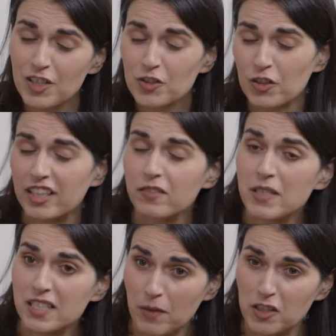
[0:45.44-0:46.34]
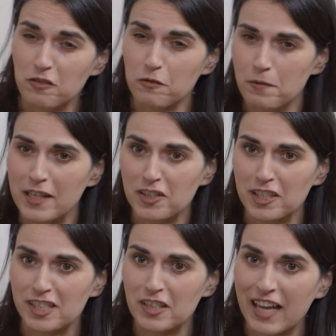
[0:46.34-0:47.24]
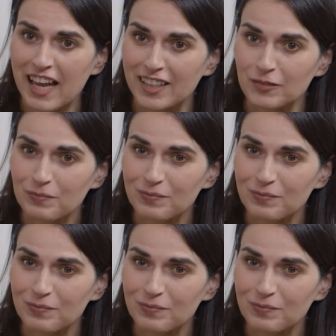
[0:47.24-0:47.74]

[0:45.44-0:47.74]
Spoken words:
Try and give me as much information as you can.